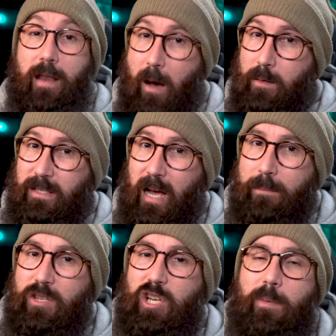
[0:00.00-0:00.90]
Now it's
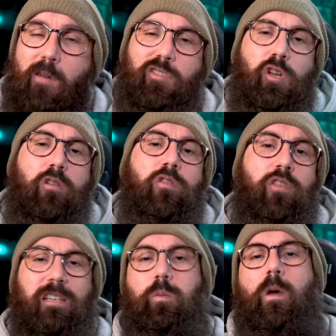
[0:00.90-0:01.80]
time to jump over to
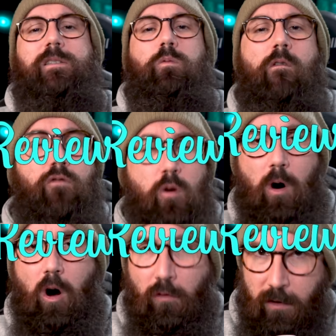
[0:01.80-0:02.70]
this week's reviewer
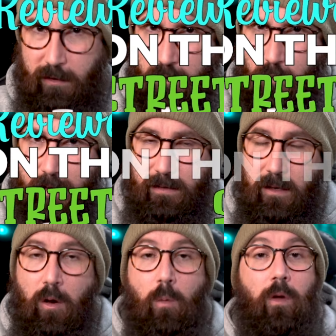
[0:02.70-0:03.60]
on the streets,
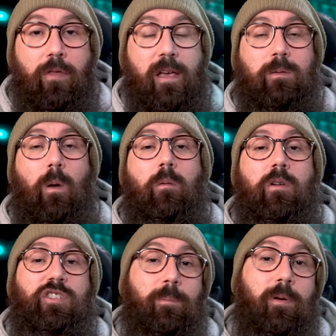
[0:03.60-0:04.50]
where this week
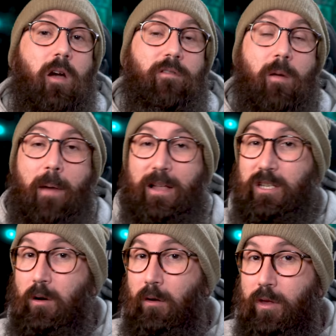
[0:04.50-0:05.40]
we're jumping over to
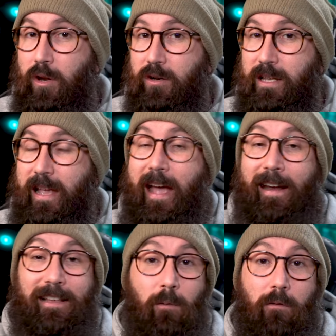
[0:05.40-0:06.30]
Magic Orthodoxy
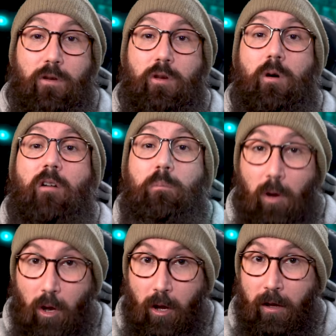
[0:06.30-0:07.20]
and his review of
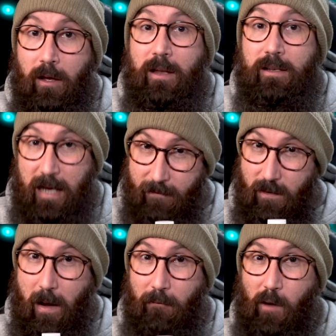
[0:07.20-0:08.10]
Blur.
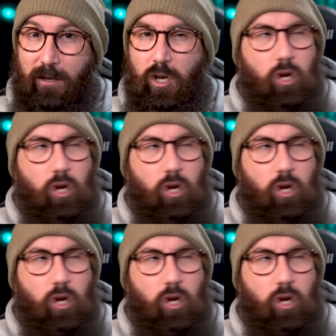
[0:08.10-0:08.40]
David, my friend,